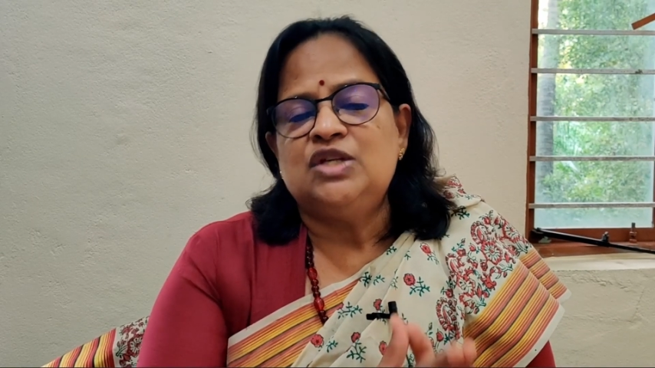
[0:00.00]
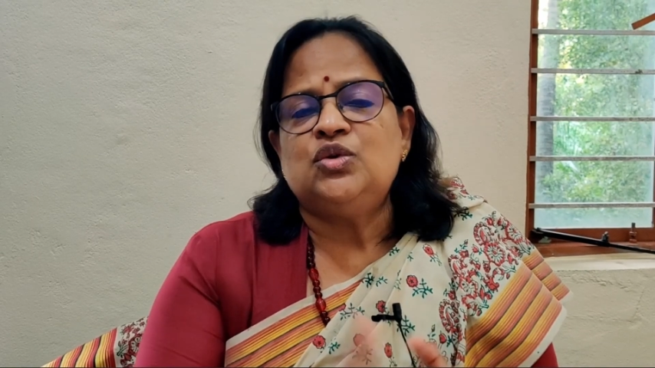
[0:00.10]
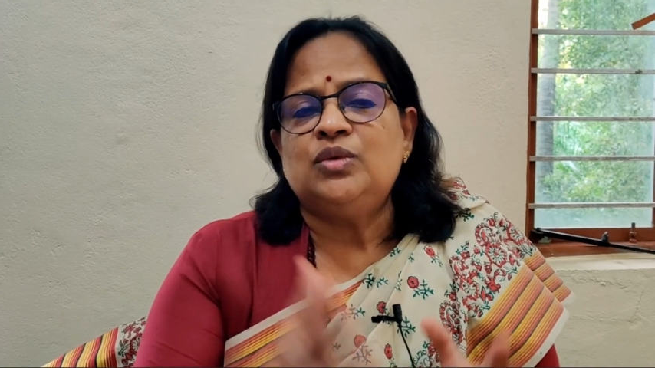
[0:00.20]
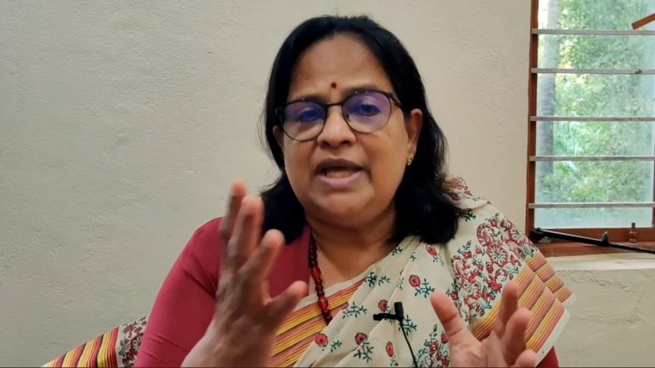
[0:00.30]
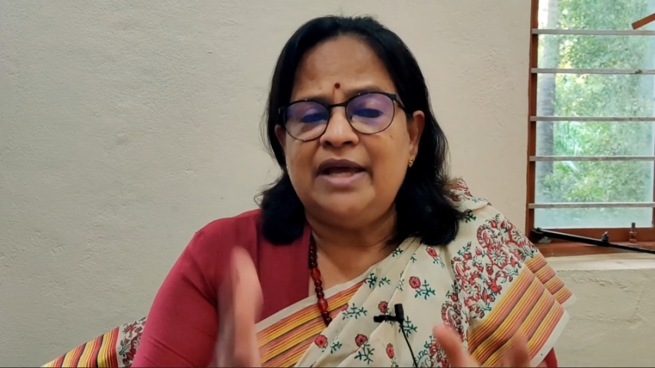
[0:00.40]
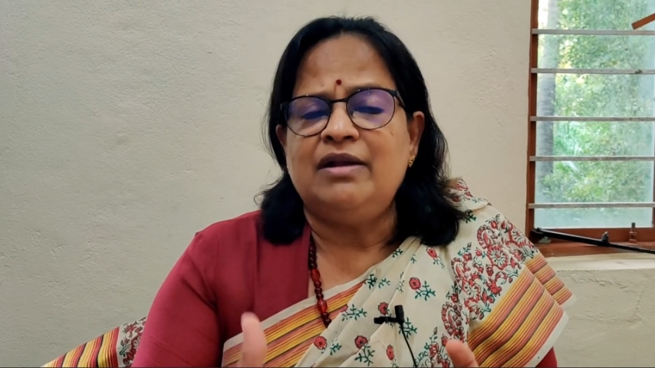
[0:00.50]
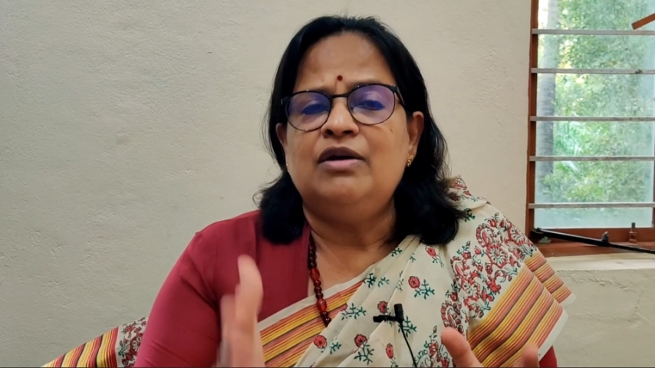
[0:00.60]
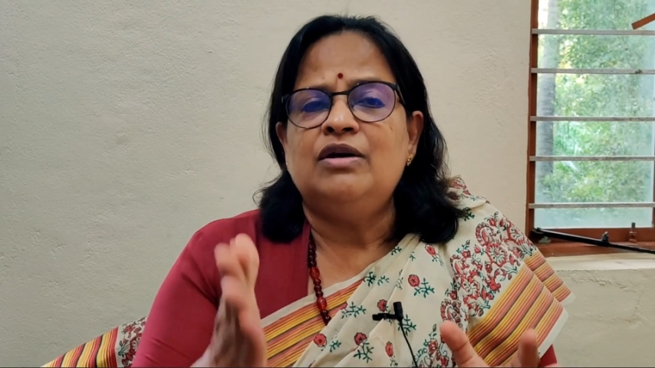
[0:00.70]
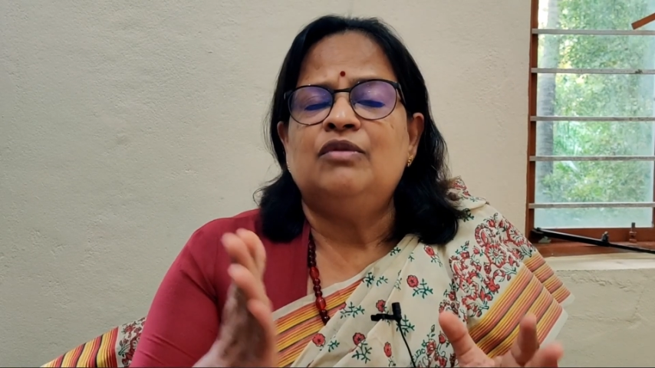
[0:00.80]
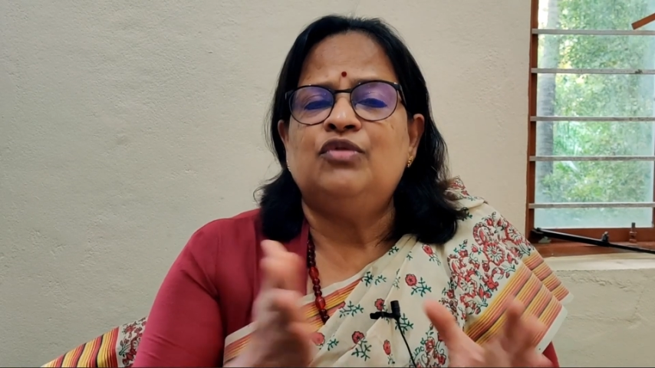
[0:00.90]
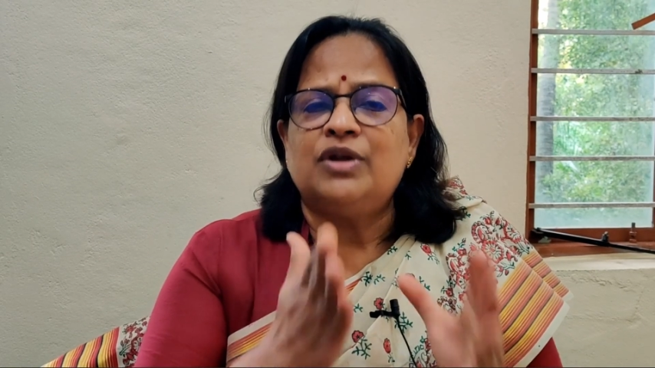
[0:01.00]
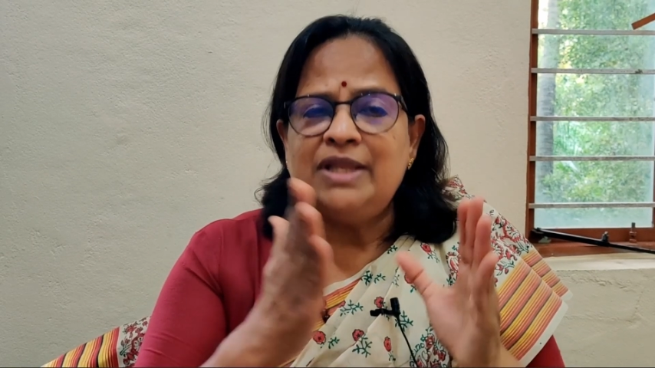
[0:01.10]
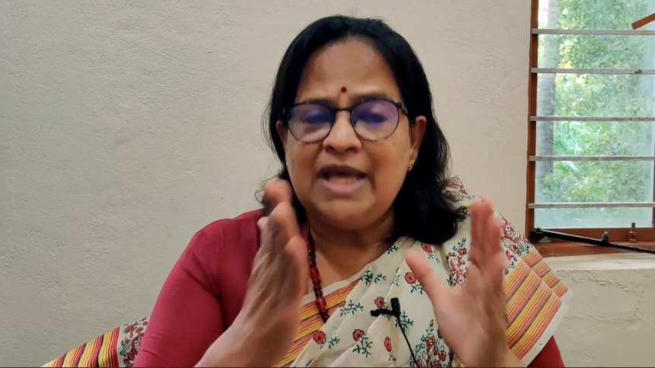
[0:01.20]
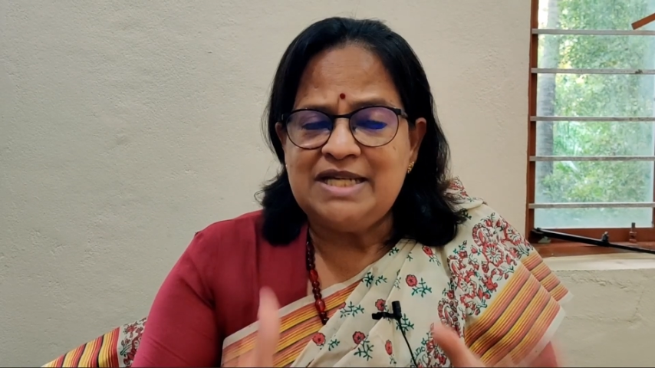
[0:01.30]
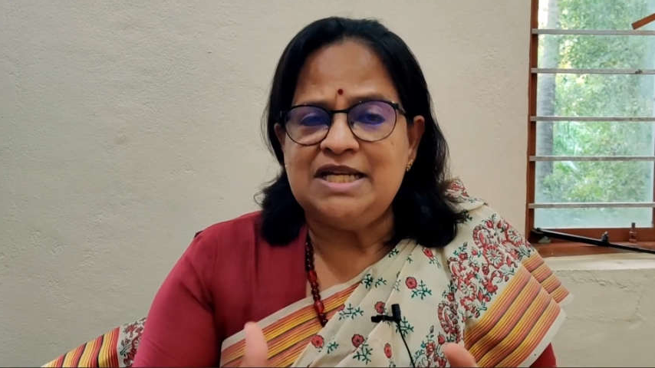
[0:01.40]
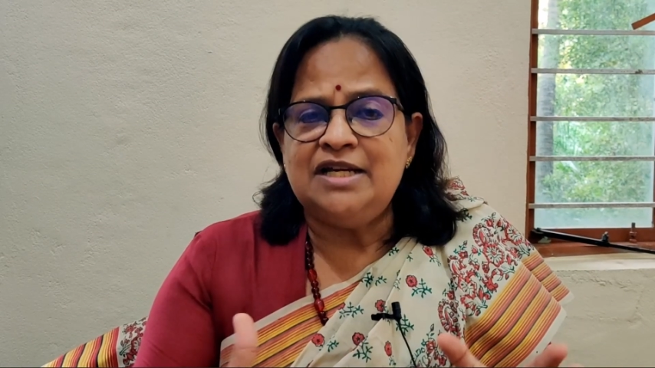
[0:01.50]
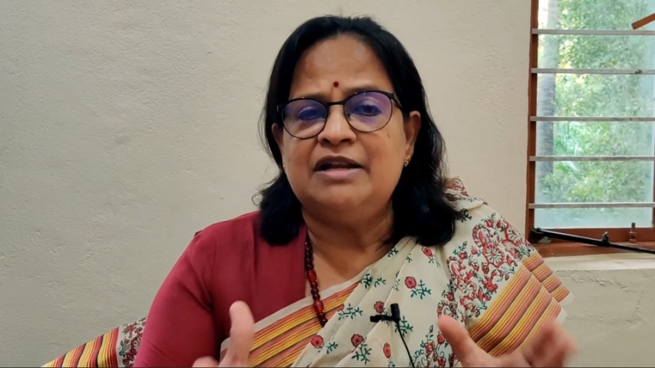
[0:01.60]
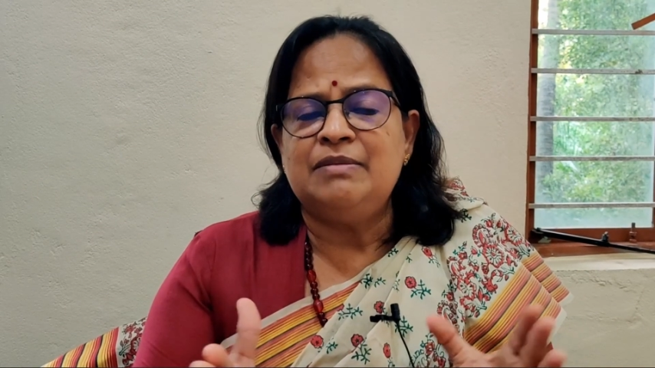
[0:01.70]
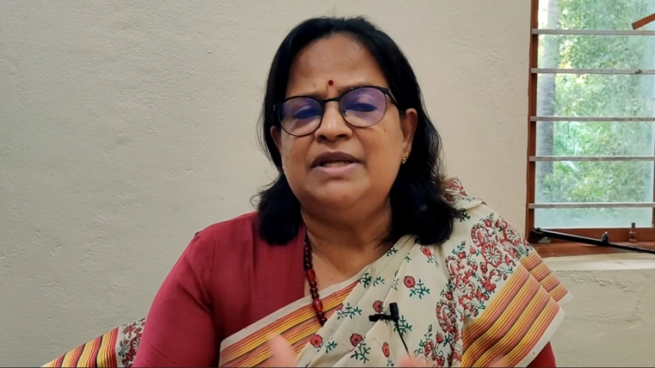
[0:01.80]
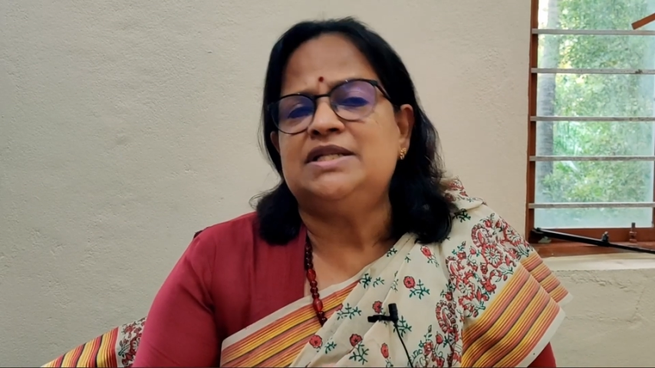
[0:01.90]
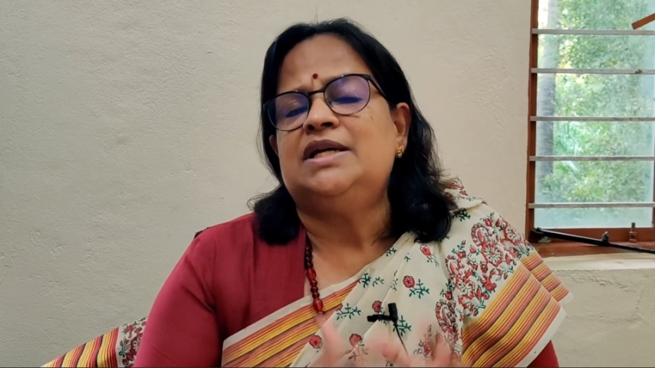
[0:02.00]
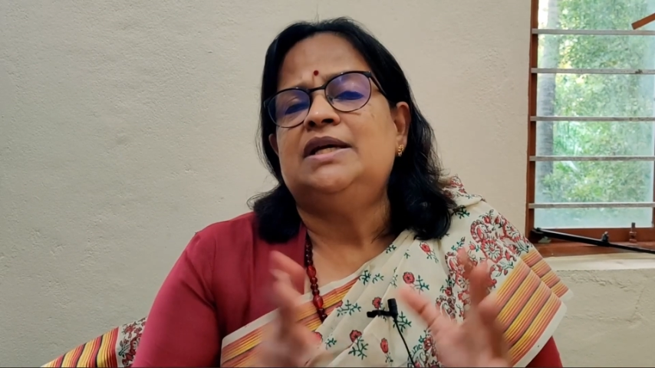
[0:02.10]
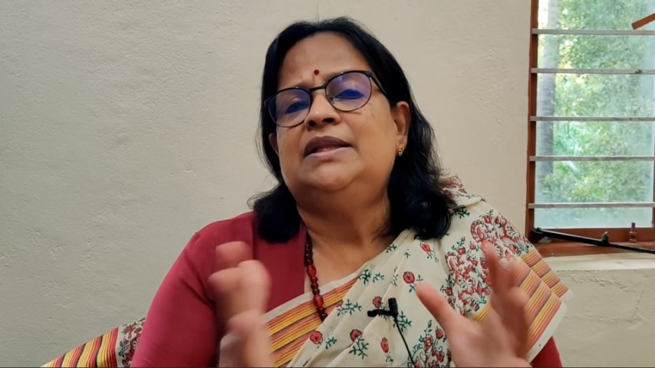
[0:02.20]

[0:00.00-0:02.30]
So there, for that agreement,